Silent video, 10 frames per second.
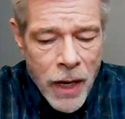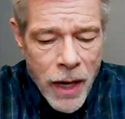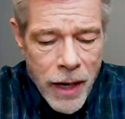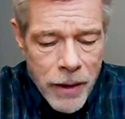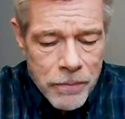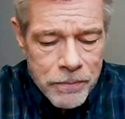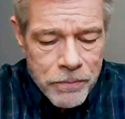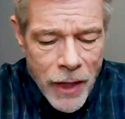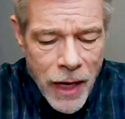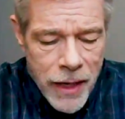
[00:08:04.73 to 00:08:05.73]

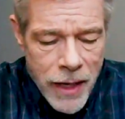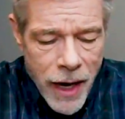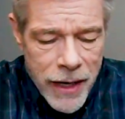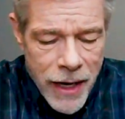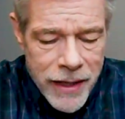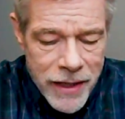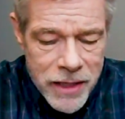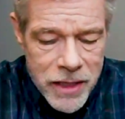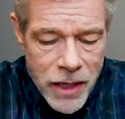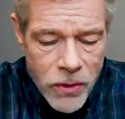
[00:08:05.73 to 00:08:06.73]
I
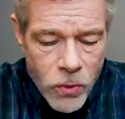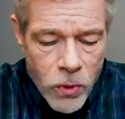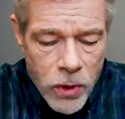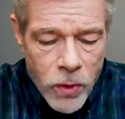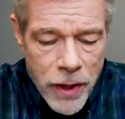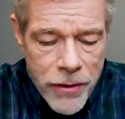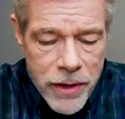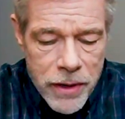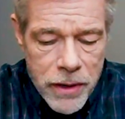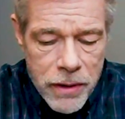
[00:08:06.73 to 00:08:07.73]
guess one of
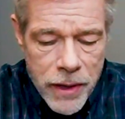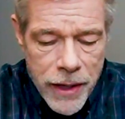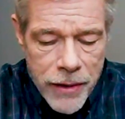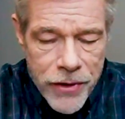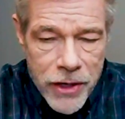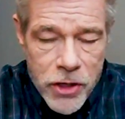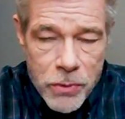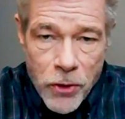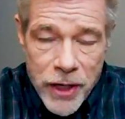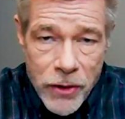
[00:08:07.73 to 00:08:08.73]
the things you
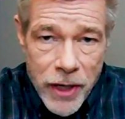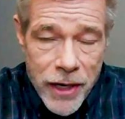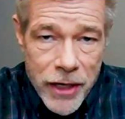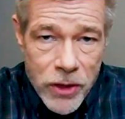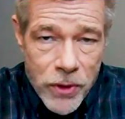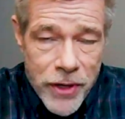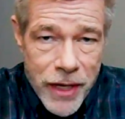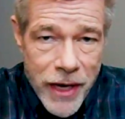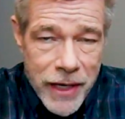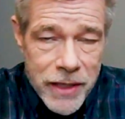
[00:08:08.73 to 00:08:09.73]
brought out, I know
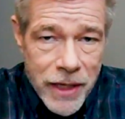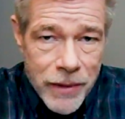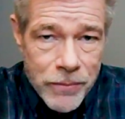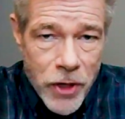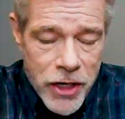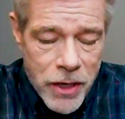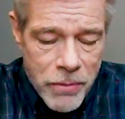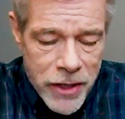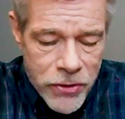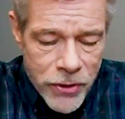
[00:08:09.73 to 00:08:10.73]
in that
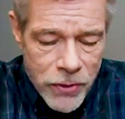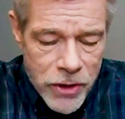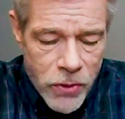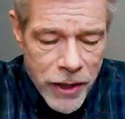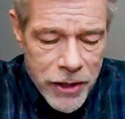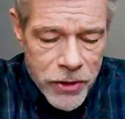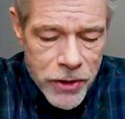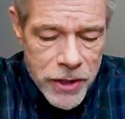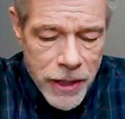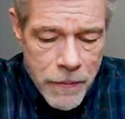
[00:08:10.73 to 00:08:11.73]
documentary was quite
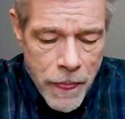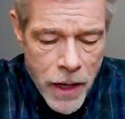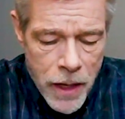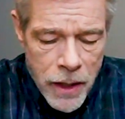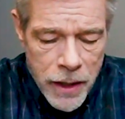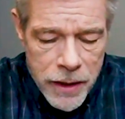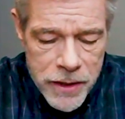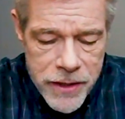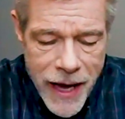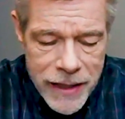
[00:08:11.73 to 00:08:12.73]
interesting,
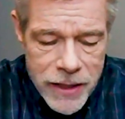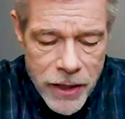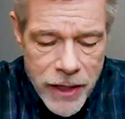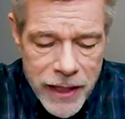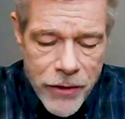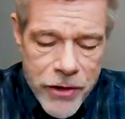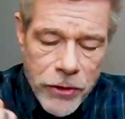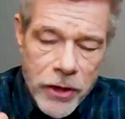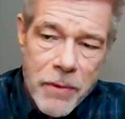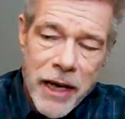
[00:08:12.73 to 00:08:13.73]
is that, okay, now the
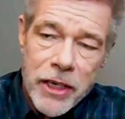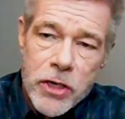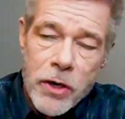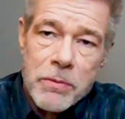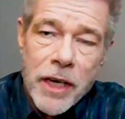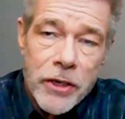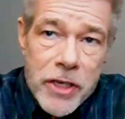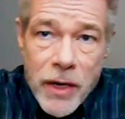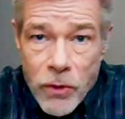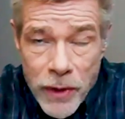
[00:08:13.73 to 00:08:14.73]
early manuscripts I
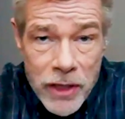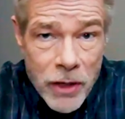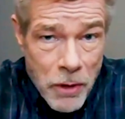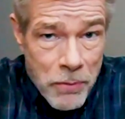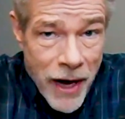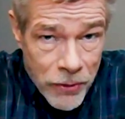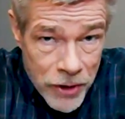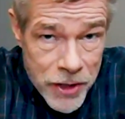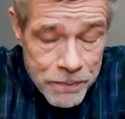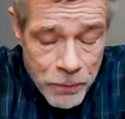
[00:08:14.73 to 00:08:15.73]
understand were written on
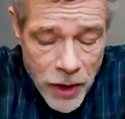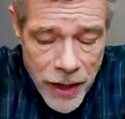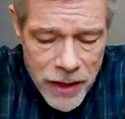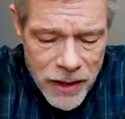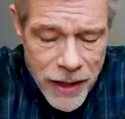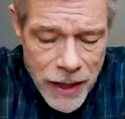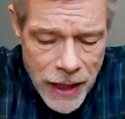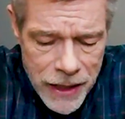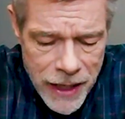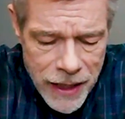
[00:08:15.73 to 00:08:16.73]
papyrus, okay,
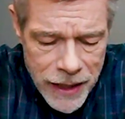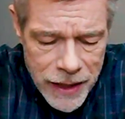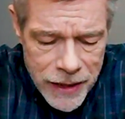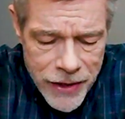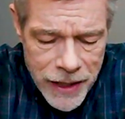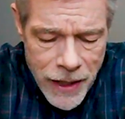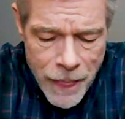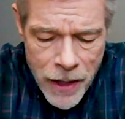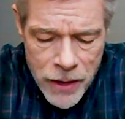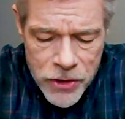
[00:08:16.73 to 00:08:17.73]
and then,
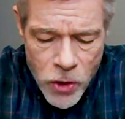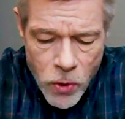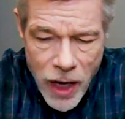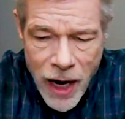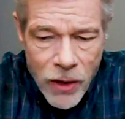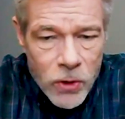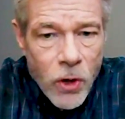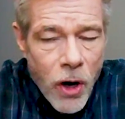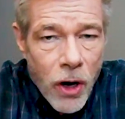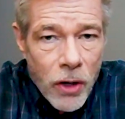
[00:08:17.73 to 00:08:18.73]
so how
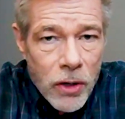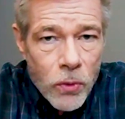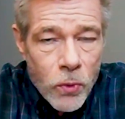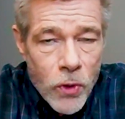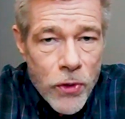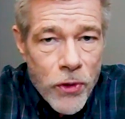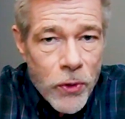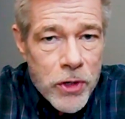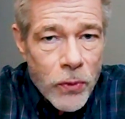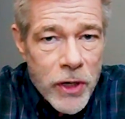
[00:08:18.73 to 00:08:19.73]
long would
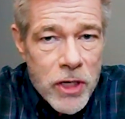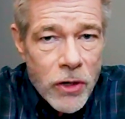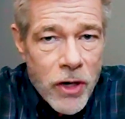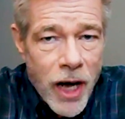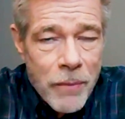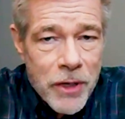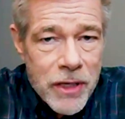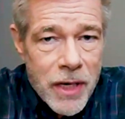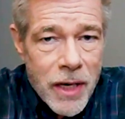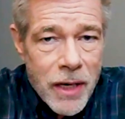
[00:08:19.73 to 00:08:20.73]
those original copies